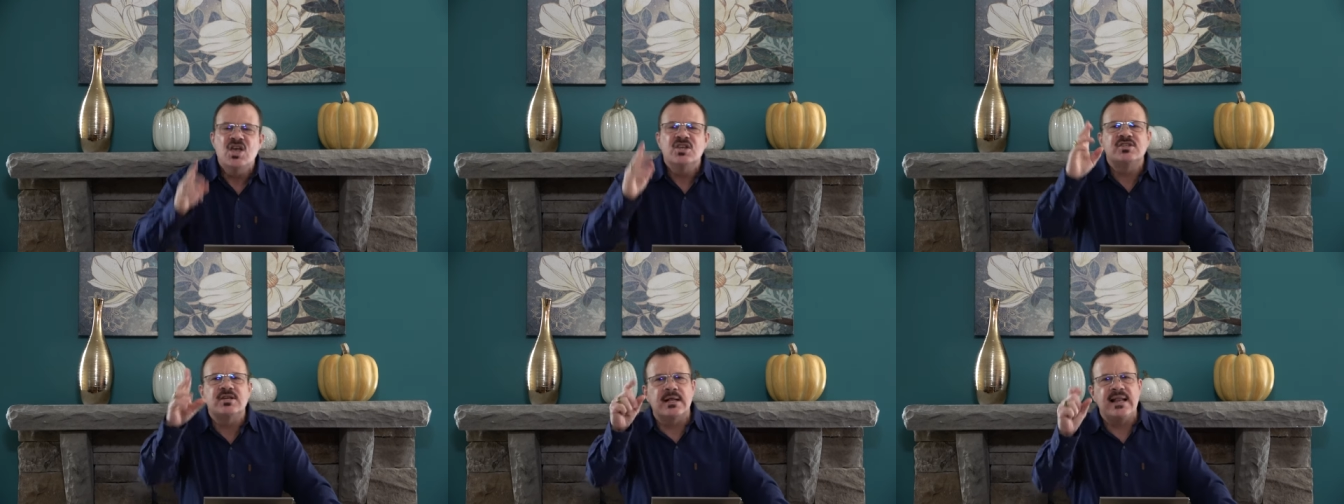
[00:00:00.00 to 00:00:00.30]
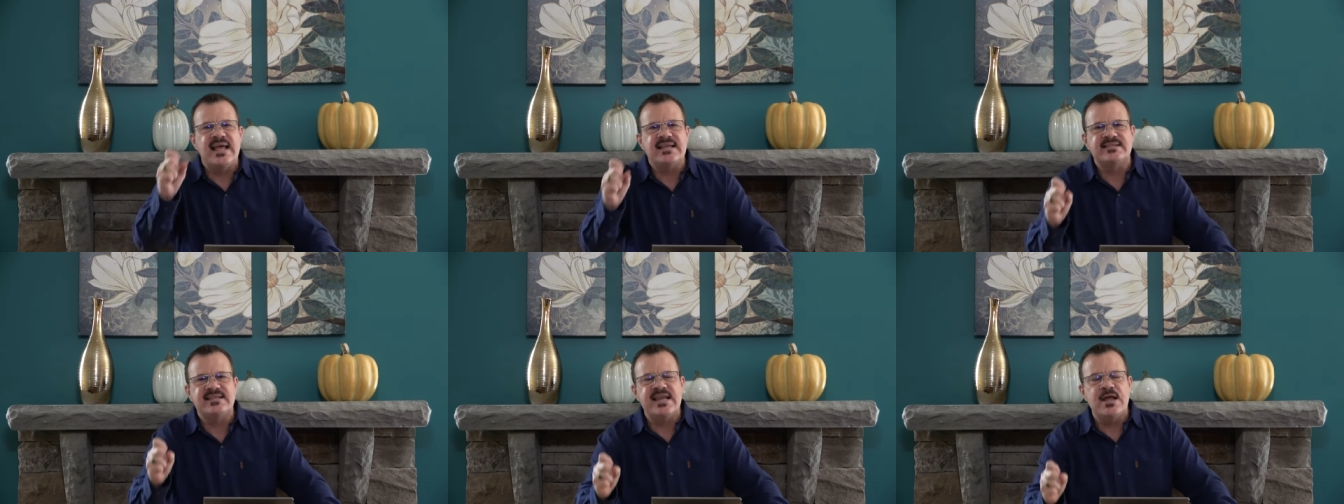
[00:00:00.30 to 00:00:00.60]
So
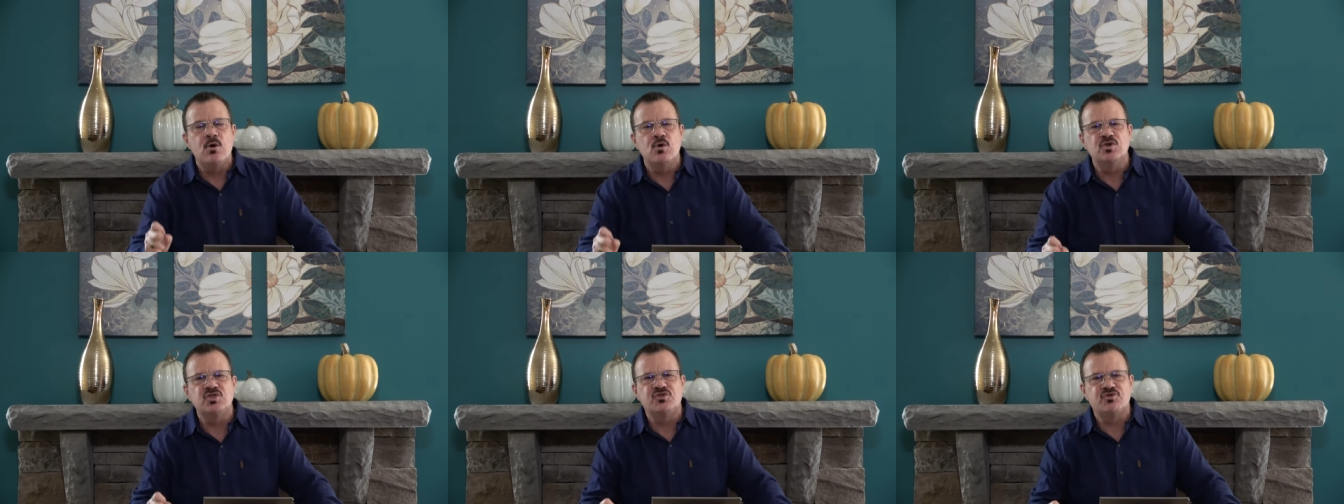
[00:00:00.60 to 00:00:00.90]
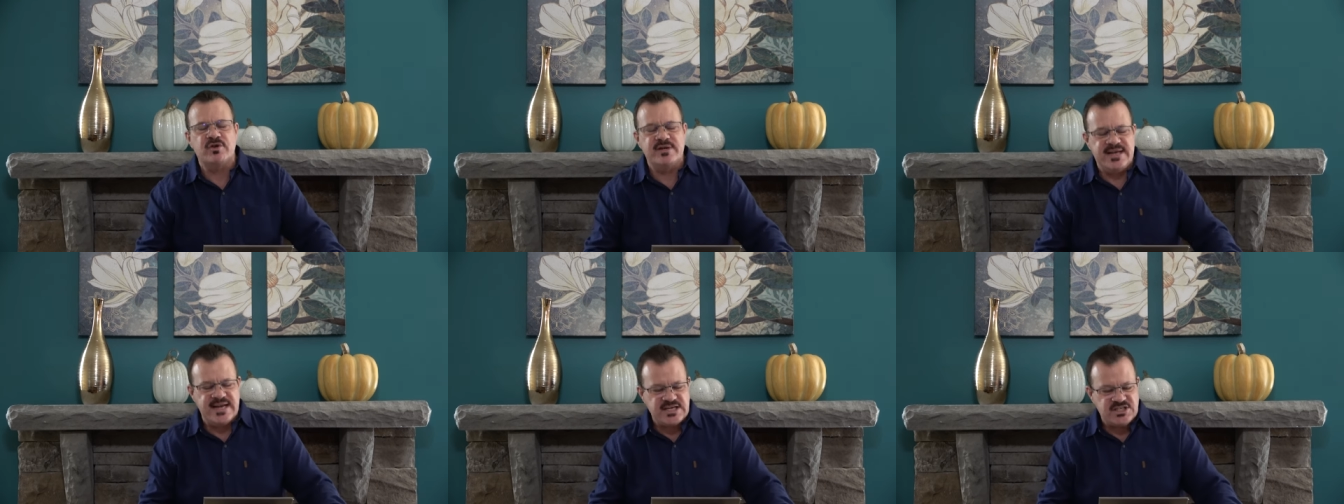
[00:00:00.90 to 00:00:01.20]
let's see whose
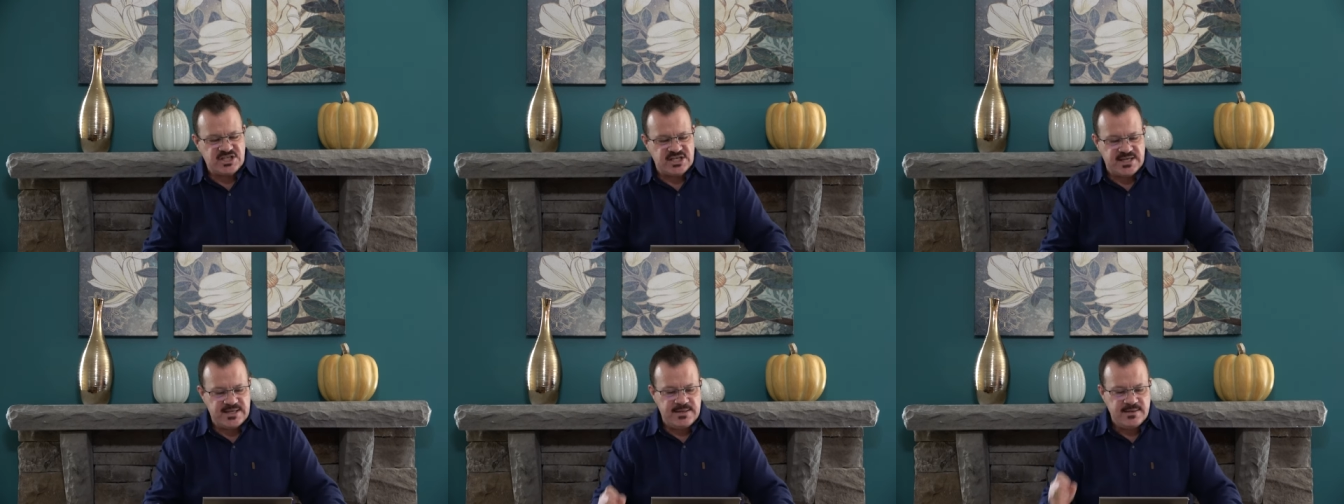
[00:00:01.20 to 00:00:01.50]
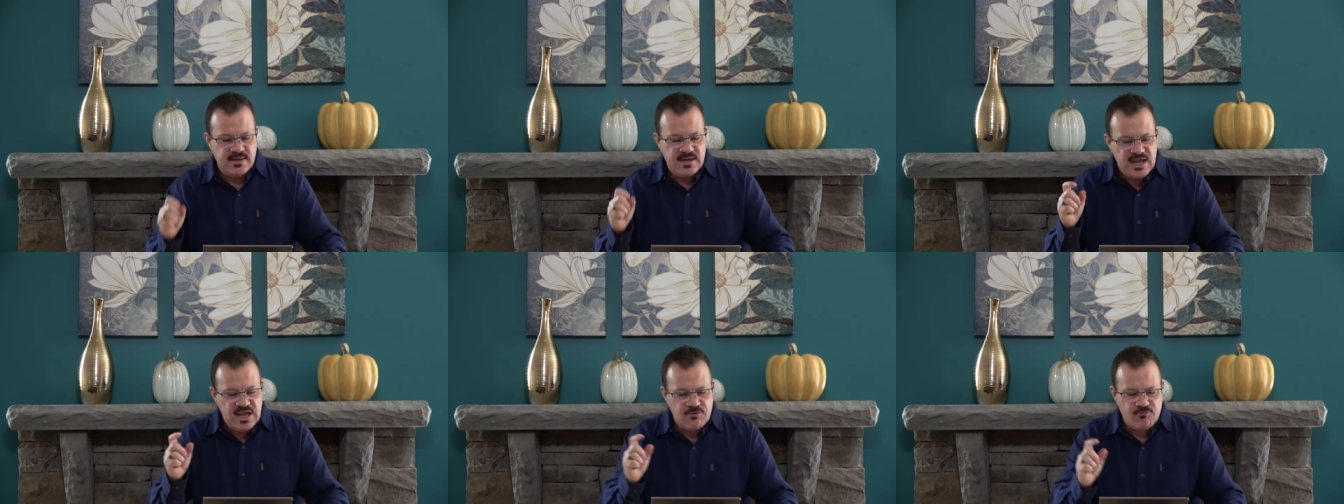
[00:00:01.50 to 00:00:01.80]

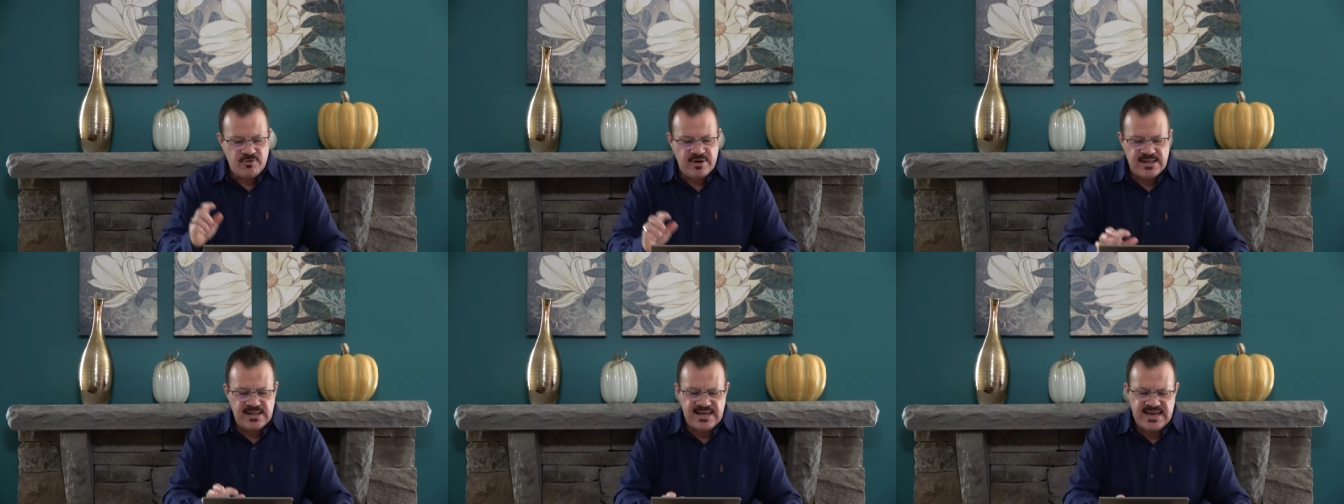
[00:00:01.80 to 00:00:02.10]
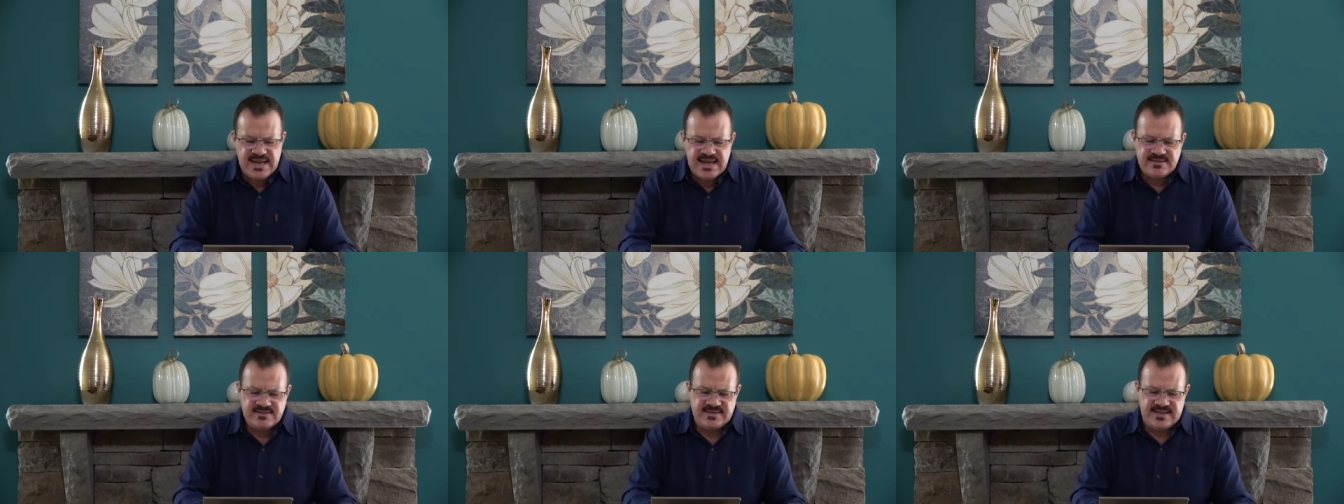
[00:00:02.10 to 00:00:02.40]
tradition it
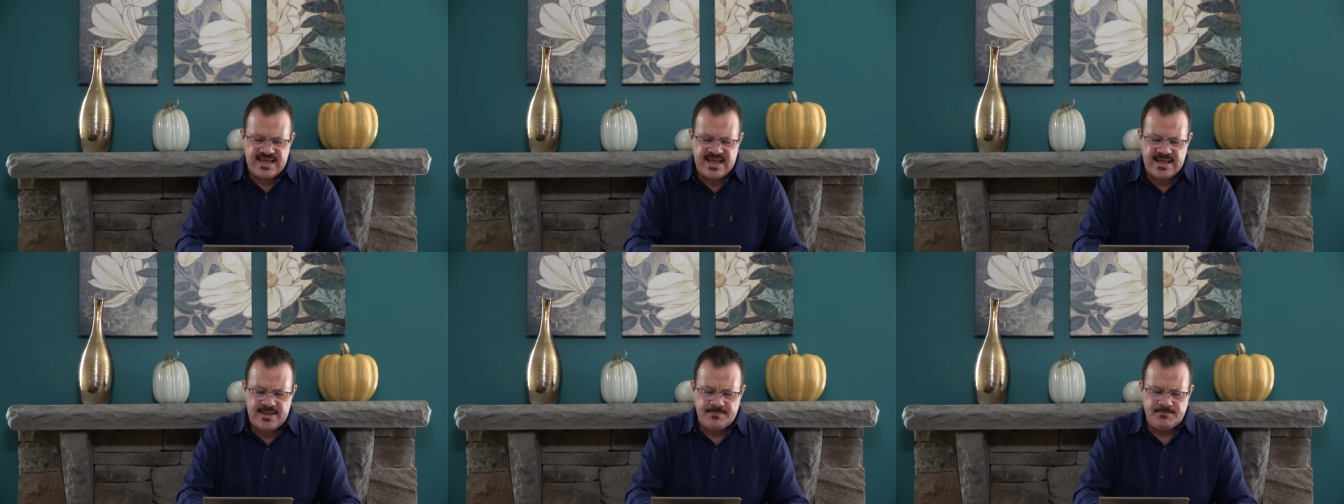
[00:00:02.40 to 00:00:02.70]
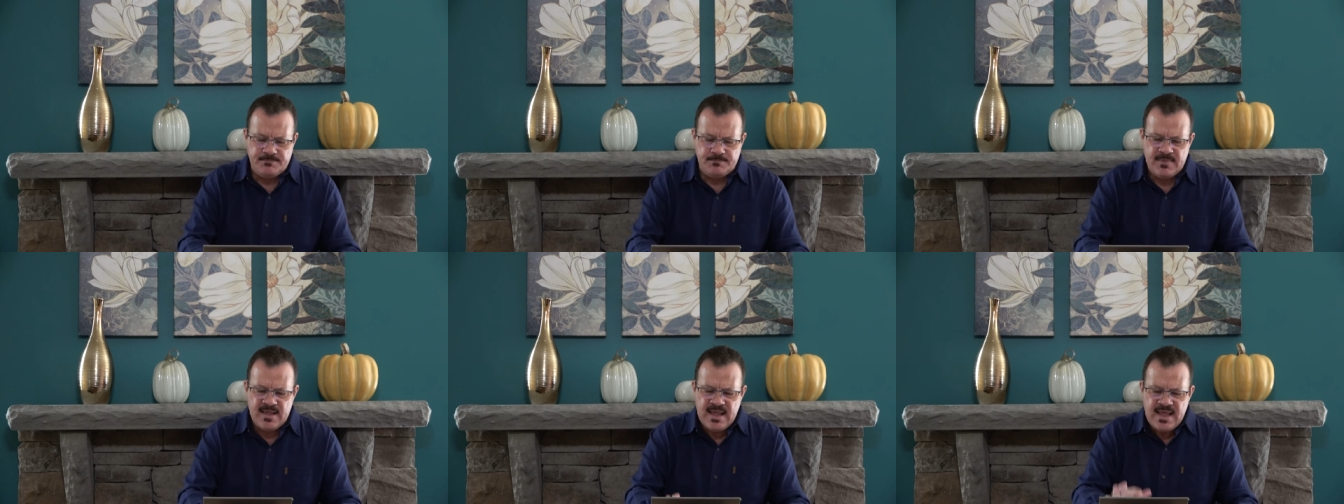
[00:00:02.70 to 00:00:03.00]
really is
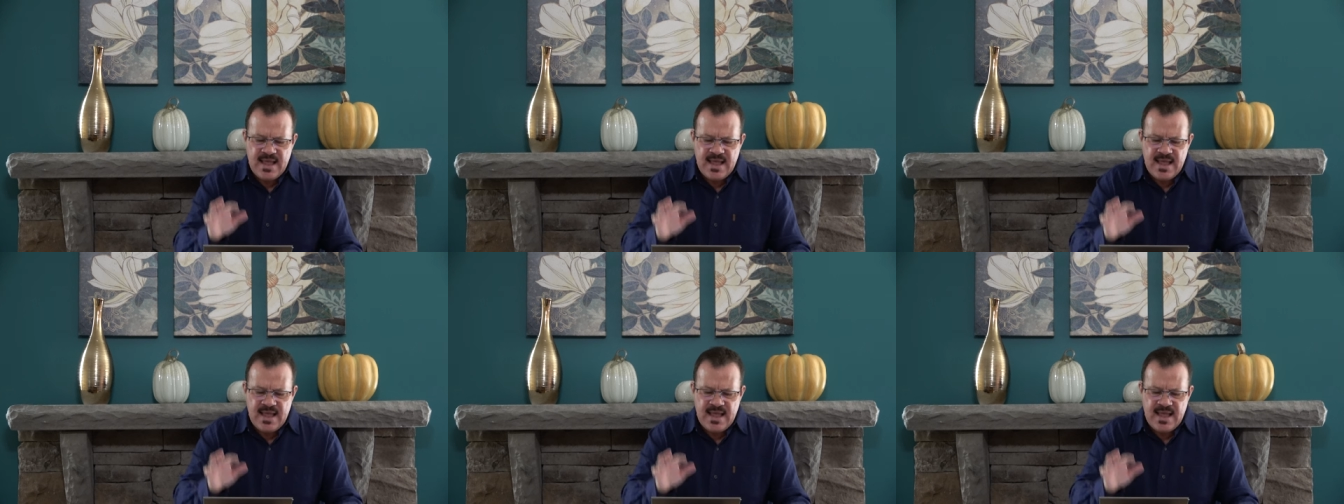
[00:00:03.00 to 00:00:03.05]
then.